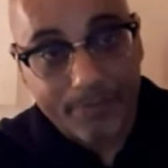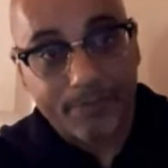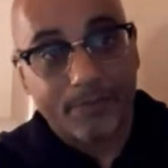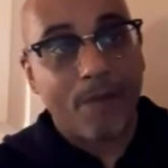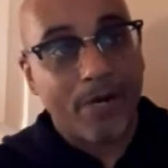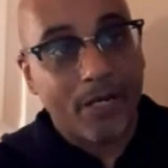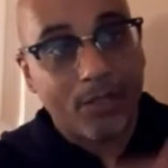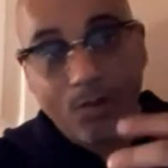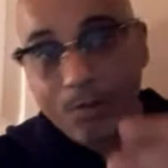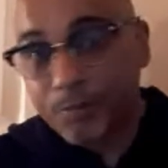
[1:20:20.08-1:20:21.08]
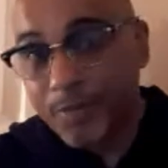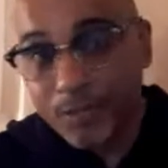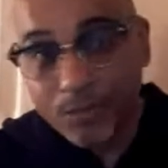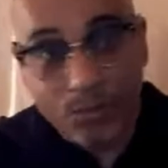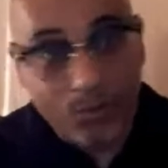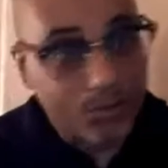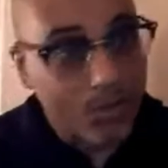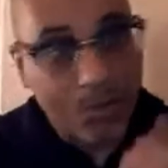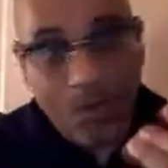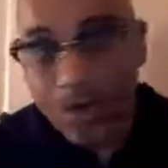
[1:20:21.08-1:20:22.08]
Primarily, who I'm speaking to is
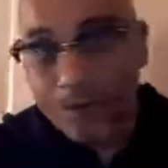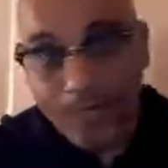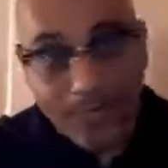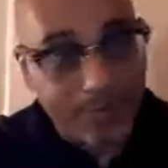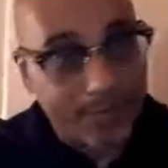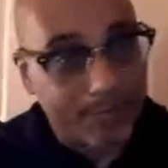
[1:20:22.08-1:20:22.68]
so-called black